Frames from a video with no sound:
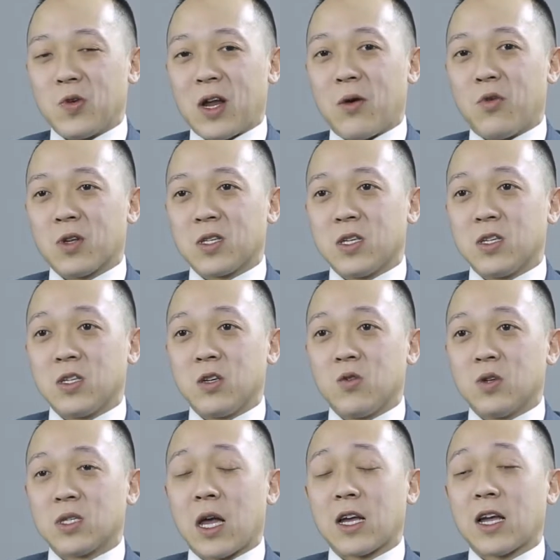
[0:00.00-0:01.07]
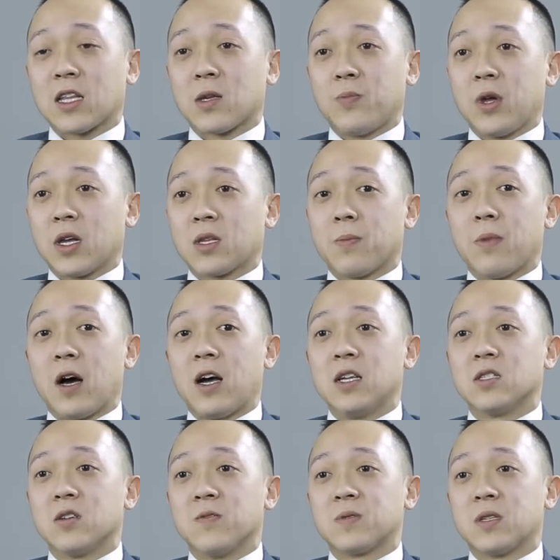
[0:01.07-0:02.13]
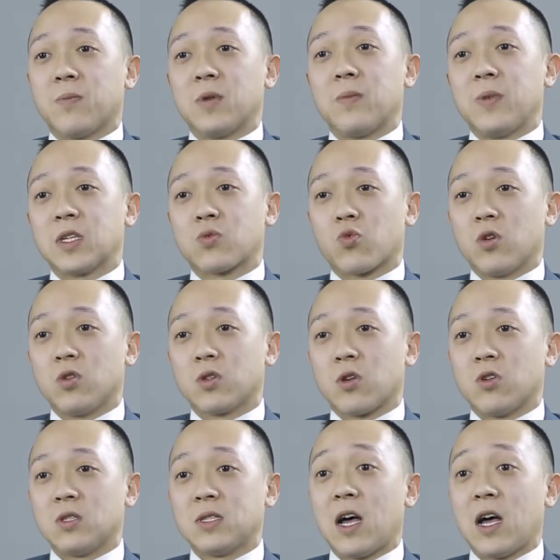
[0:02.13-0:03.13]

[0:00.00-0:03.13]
what I wanted to do was I got to pick the minds of some of the best realtors,